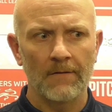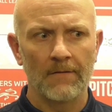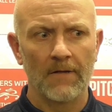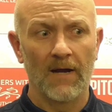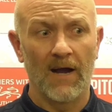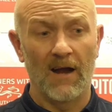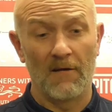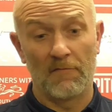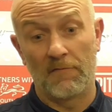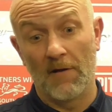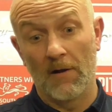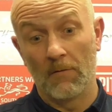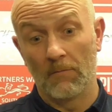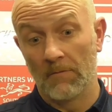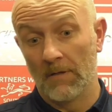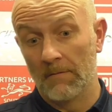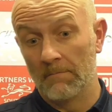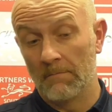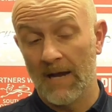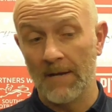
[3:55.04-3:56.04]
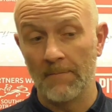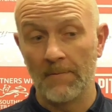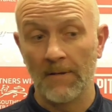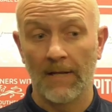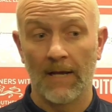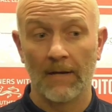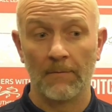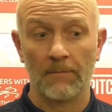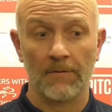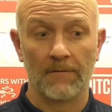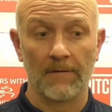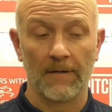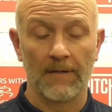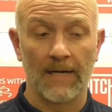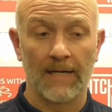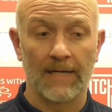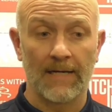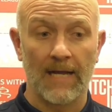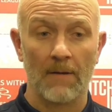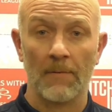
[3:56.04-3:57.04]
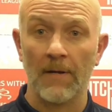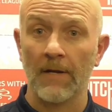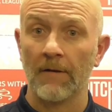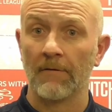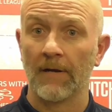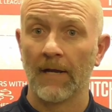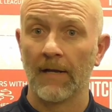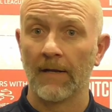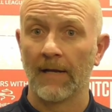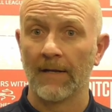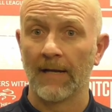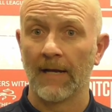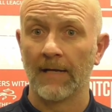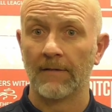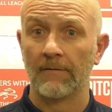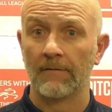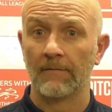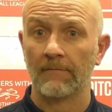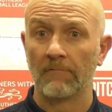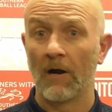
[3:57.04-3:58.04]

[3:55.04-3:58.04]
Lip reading: that I felt that maybe they would think they'd come here and they'd